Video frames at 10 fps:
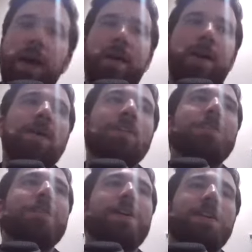I'm
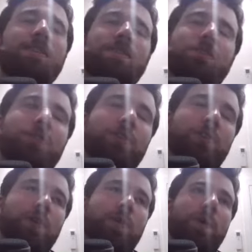actually, I guess, going to
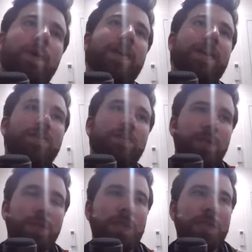go against
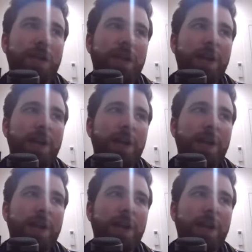what you had said.